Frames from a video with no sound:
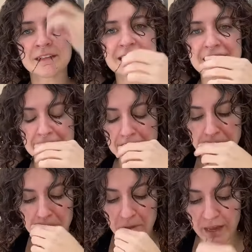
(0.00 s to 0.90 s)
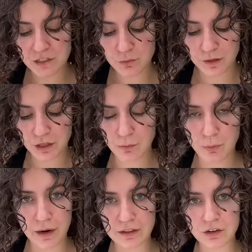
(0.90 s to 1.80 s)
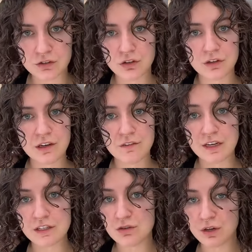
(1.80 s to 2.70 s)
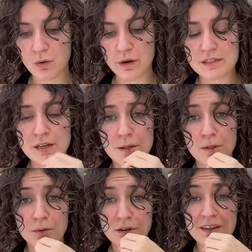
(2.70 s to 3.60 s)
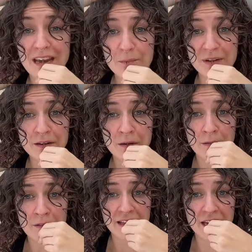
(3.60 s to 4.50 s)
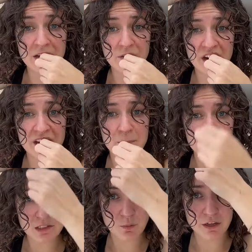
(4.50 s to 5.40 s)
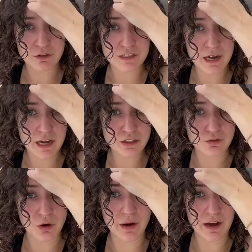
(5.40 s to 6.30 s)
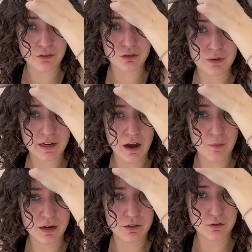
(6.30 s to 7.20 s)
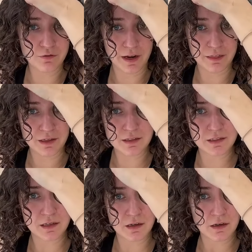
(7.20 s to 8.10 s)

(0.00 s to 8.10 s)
Yeah, that's a really good point. The alternative is you can always dampen any wonky bits when you're done. You don't have to do it now, but I do find this